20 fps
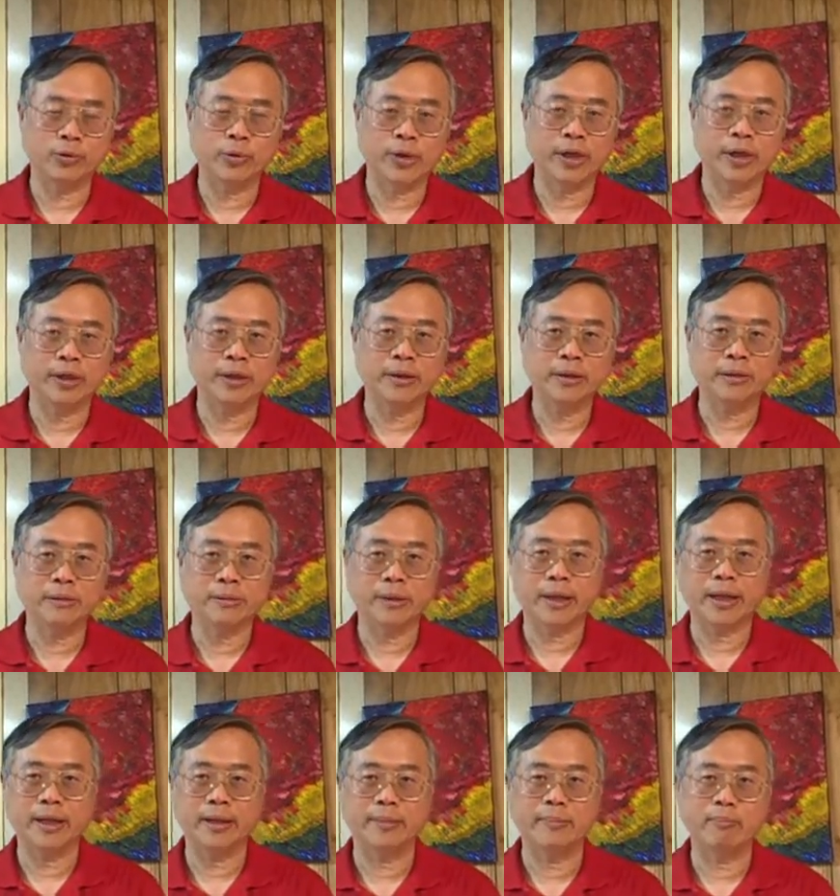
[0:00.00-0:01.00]
trend
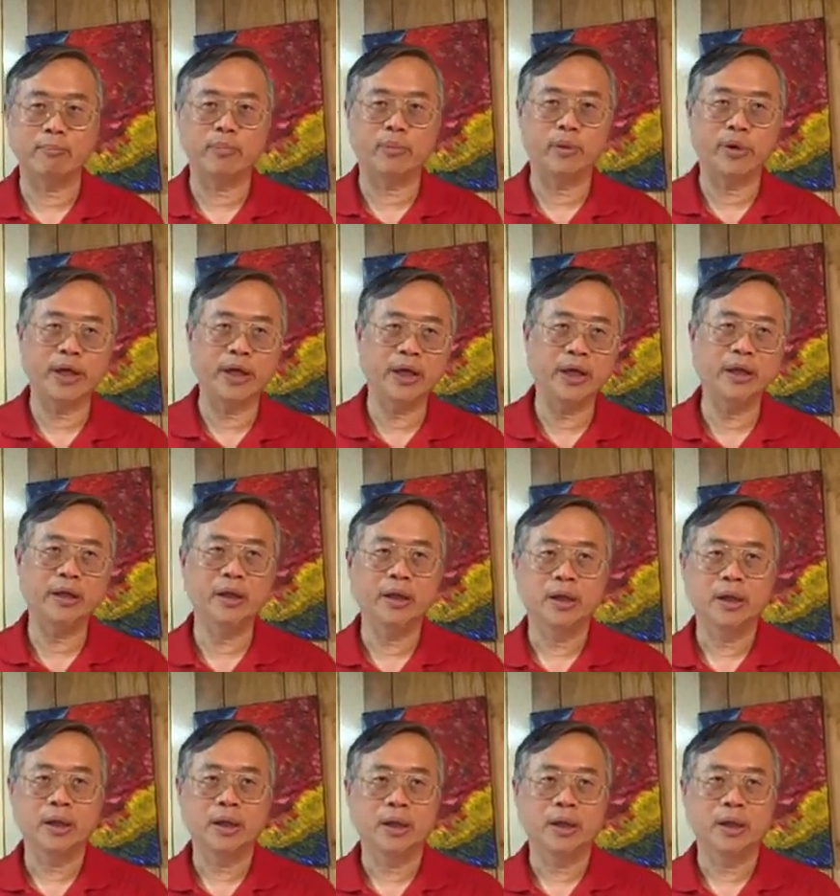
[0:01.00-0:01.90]
and bring